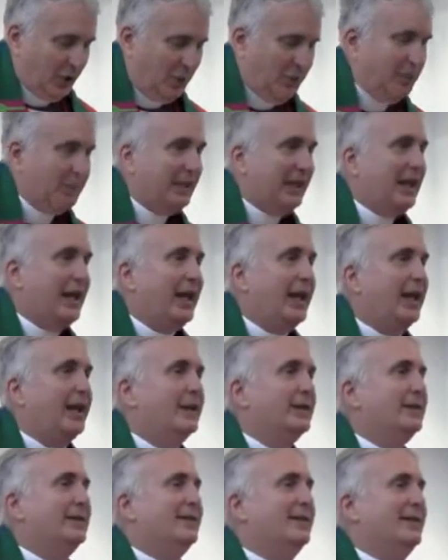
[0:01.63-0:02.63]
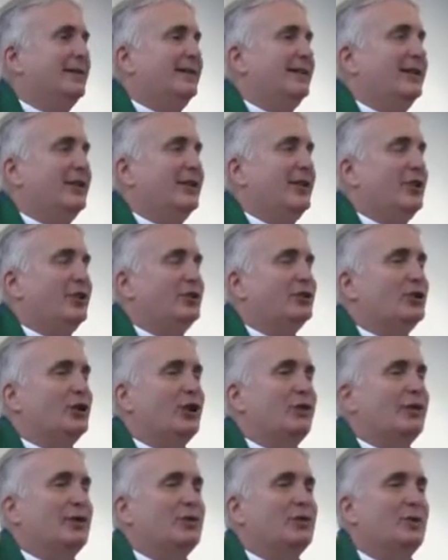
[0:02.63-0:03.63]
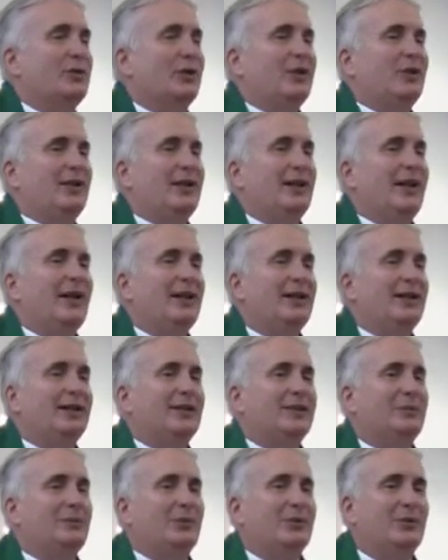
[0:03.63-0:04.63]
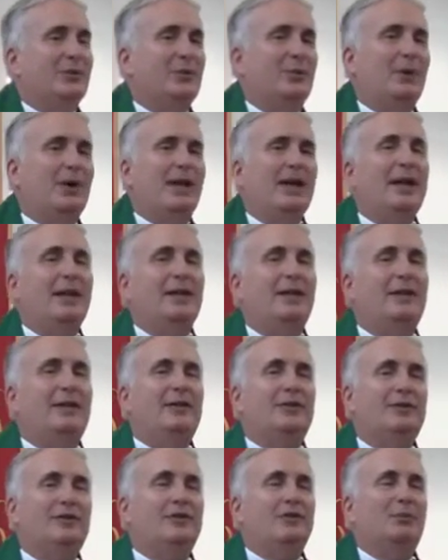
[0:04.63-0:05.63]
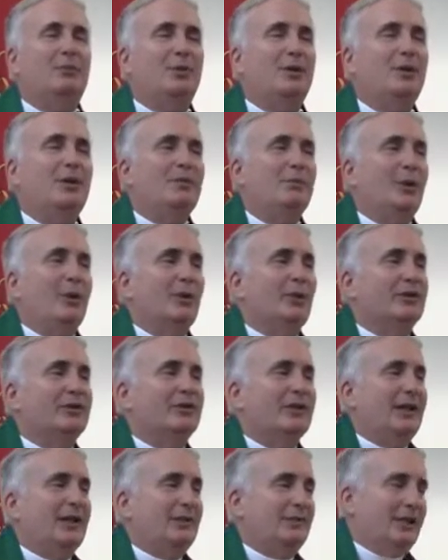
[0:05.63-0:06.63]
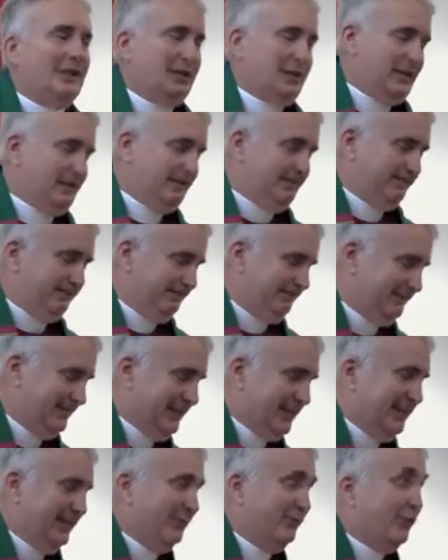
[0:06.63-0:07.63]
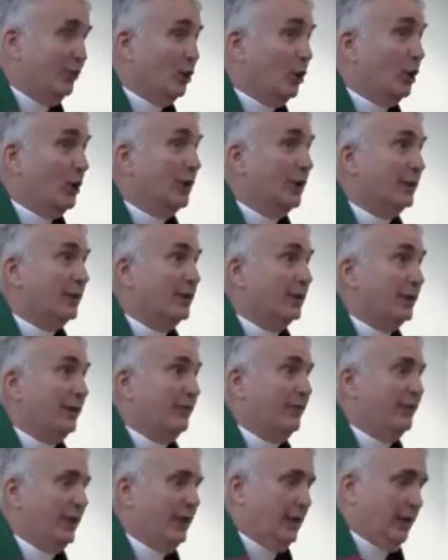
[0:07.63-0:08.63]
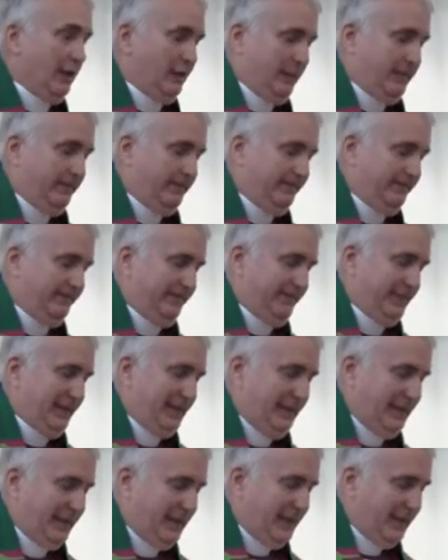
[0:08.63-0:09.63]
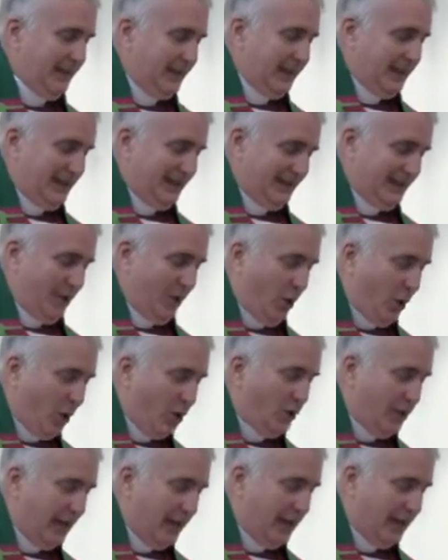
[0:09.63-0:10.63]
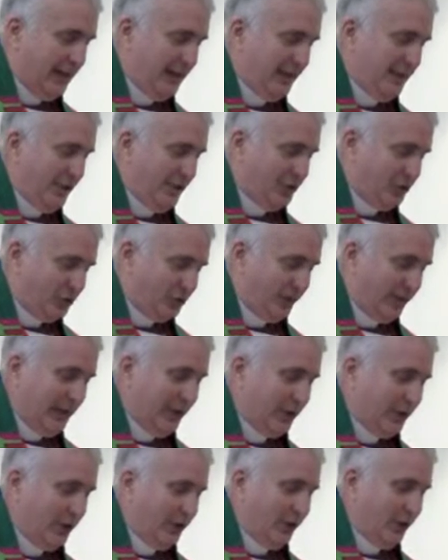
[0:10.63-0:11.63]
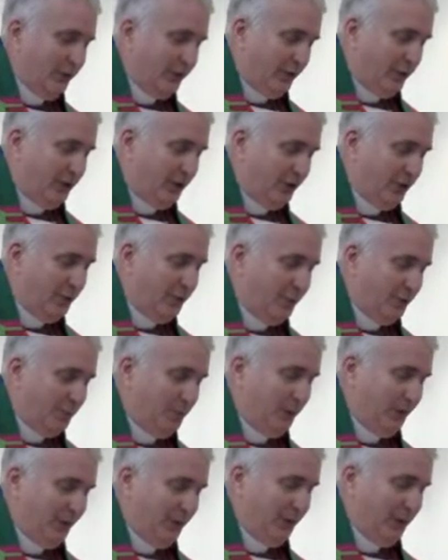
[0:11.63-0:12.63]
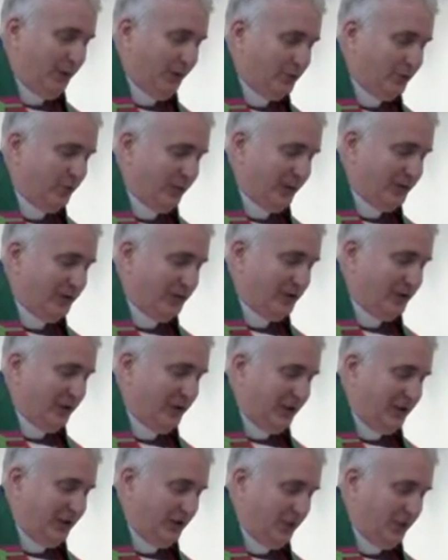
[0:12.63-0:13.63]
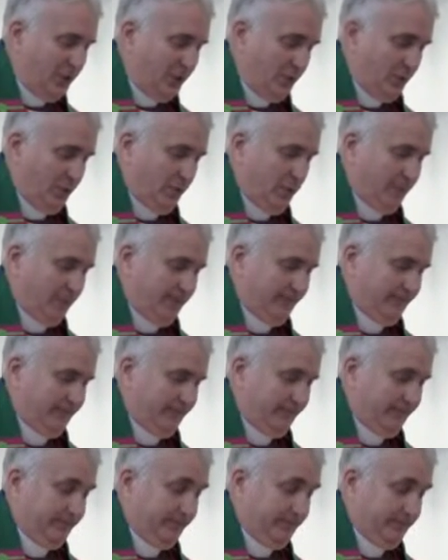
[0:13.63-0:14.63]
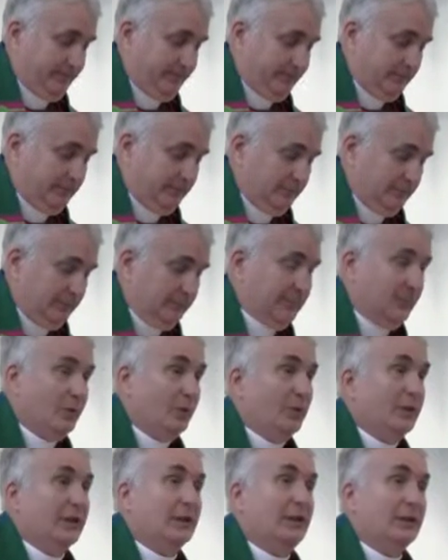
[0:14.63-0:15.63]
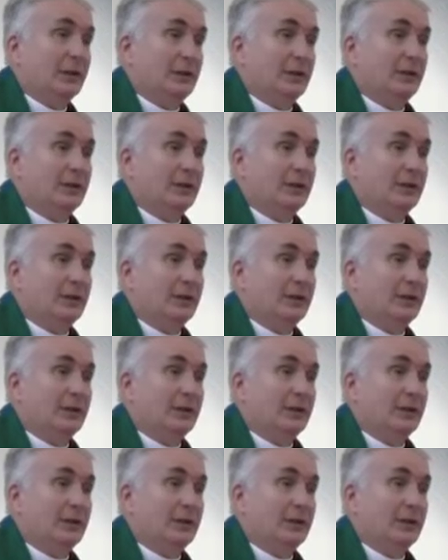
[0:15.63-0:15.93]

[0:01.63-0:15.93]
We began uh, the service with the collect with what I think are some pretty bold statements, full of faith. O oh God, the strength of all who put their trust in you. Really?